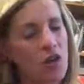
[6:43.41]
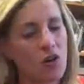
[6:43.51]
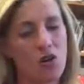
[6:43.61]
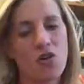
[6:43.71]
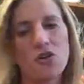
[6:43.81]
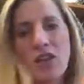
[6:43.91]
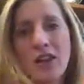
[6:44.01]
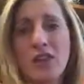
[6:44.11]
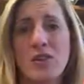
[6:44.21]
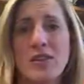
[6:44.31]
girls
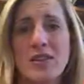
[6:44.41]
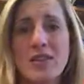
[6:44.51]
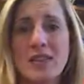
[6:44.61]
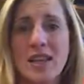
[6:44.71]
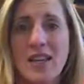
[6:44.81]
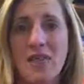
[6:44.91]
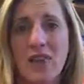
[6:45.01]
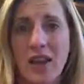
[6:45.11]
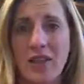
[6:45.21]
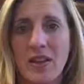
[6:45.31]
increase
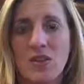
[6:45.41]
significantly.